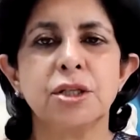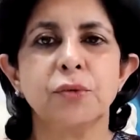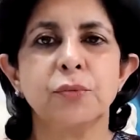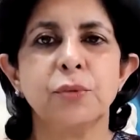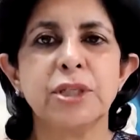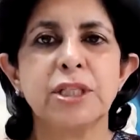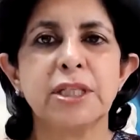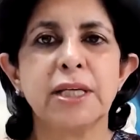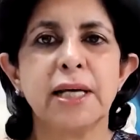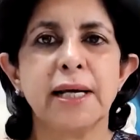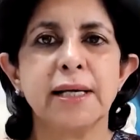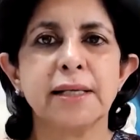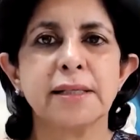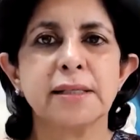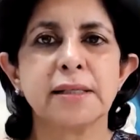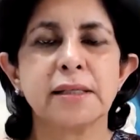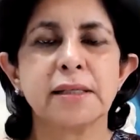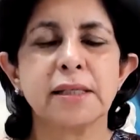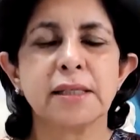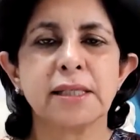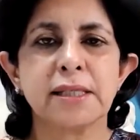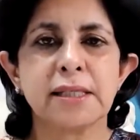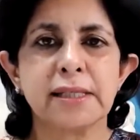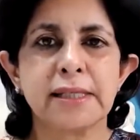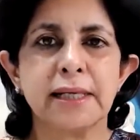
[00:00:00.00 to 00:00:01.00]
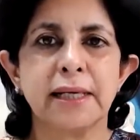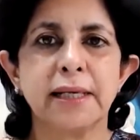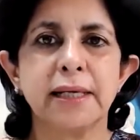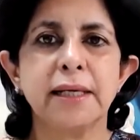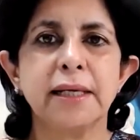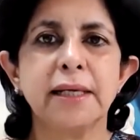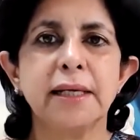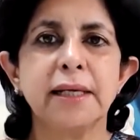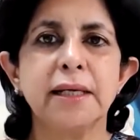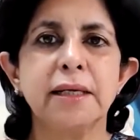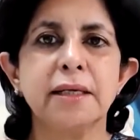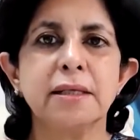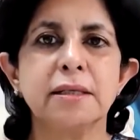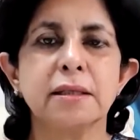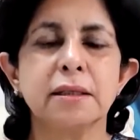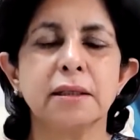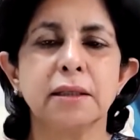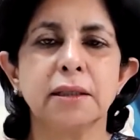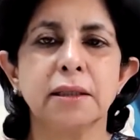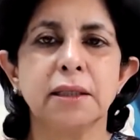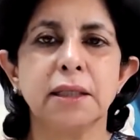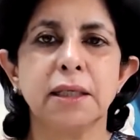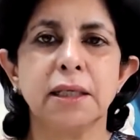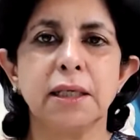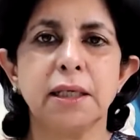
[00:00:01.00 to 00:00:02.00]
which has studied
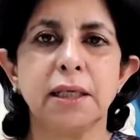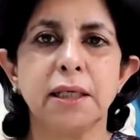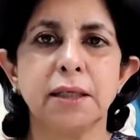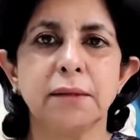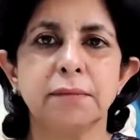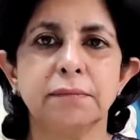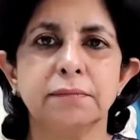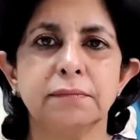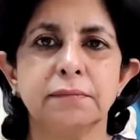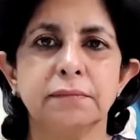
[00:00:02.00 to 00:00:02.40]
the